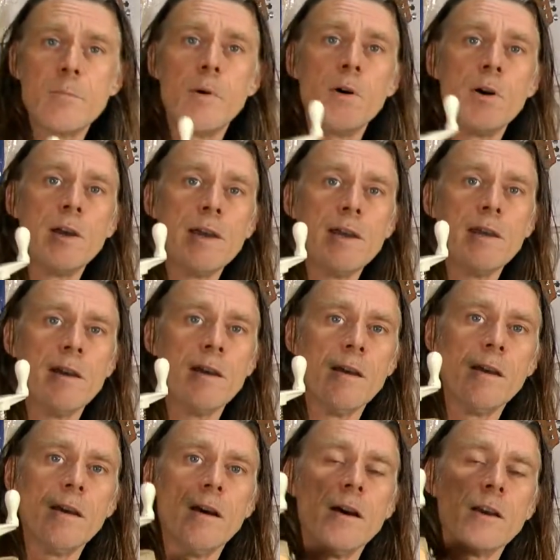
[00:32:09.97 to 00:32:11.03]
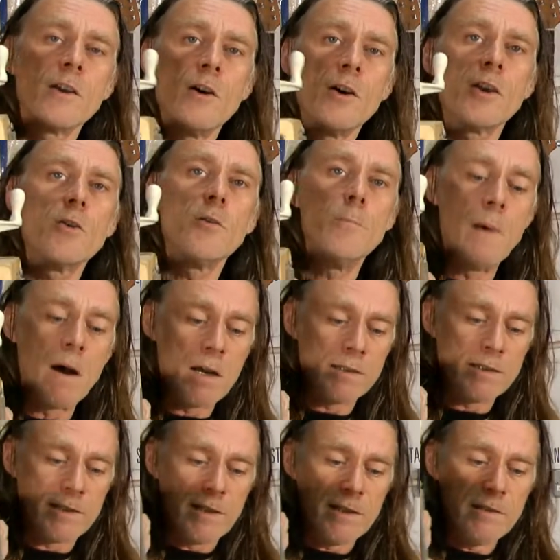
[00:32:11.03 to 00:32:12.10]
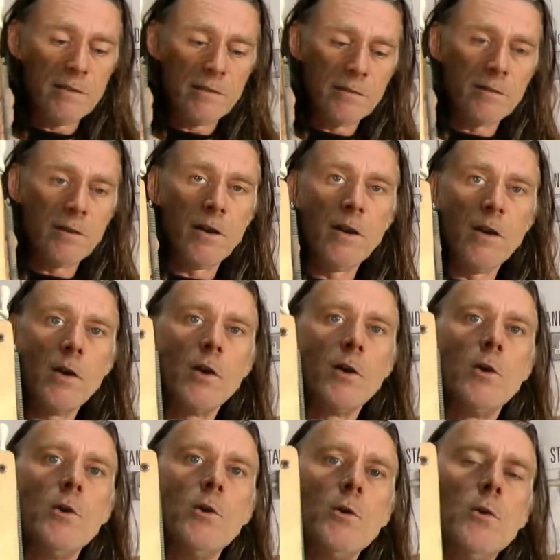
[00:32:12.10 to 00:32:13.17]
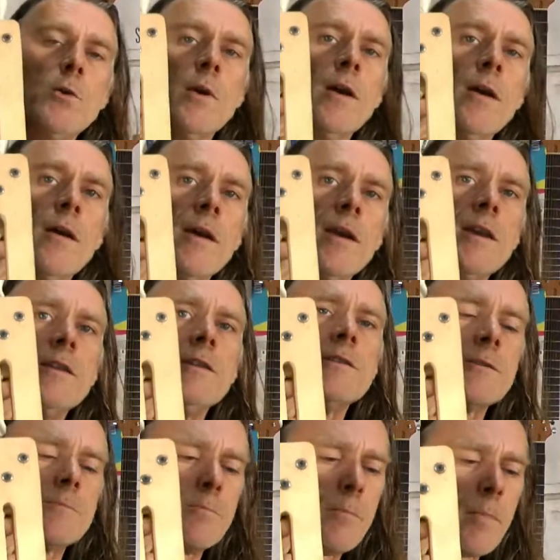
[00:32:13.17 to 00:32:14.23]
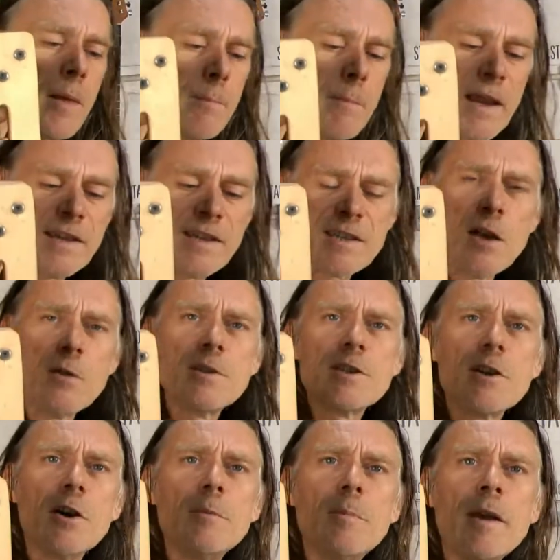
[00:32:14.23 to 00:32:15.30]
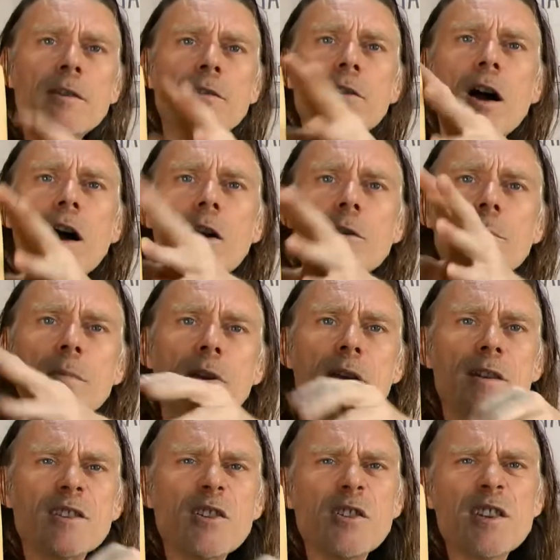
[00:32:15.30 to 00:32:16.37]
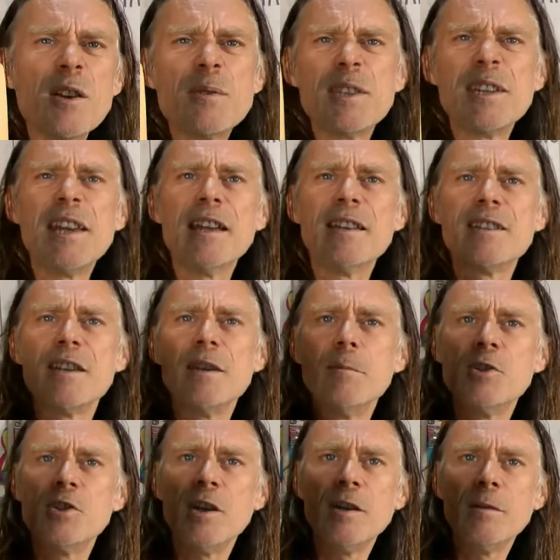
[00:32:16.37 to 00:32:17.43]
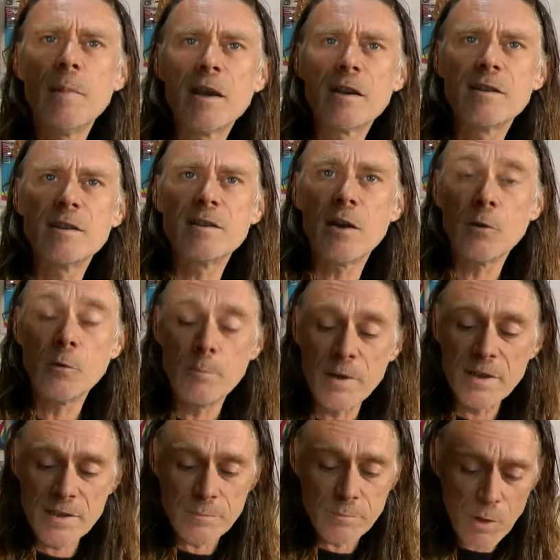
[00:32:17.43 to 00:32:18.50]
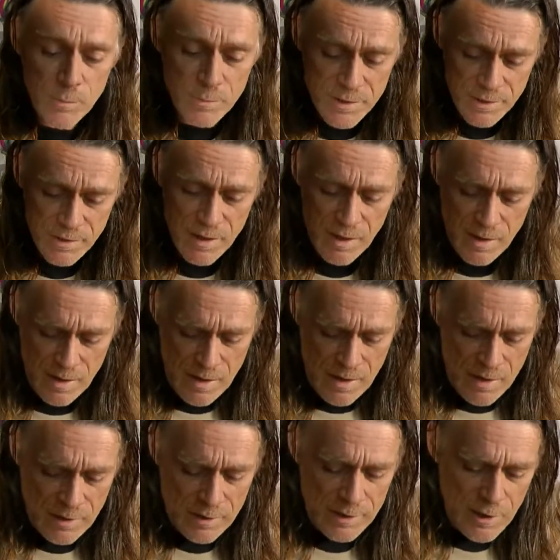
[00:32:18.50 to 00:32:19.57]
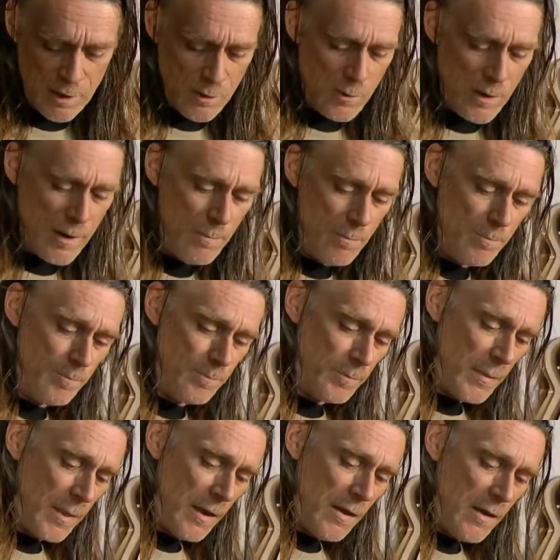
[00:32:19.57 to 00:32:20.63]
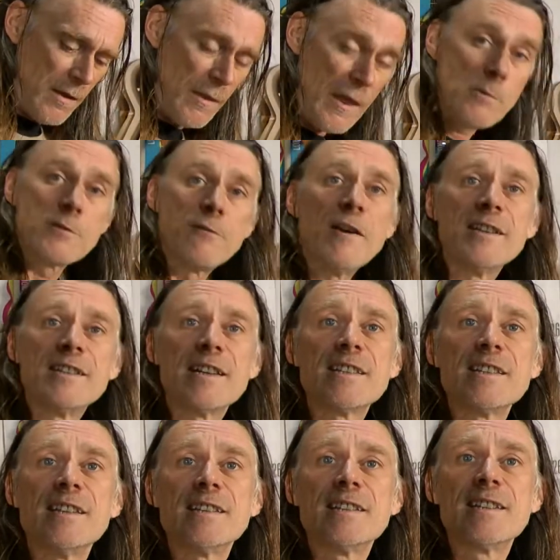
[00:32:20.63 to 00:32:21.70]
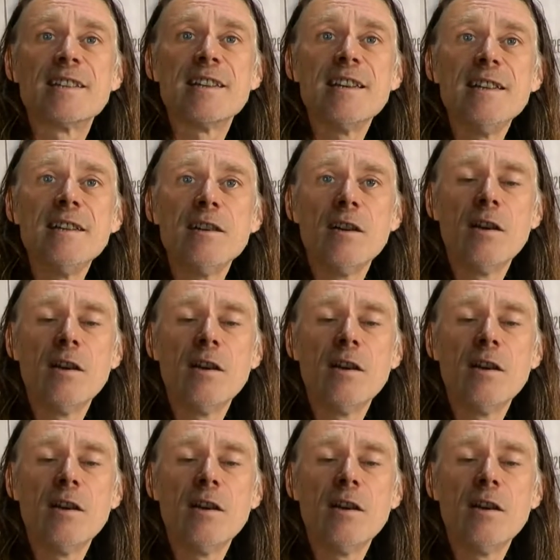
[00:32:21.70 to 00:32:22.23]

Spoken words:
by a guy called Martin, who he's made his own side bender at home. He's got his own CNC machine, makes his own bits and bobs. So that was fantastic to see,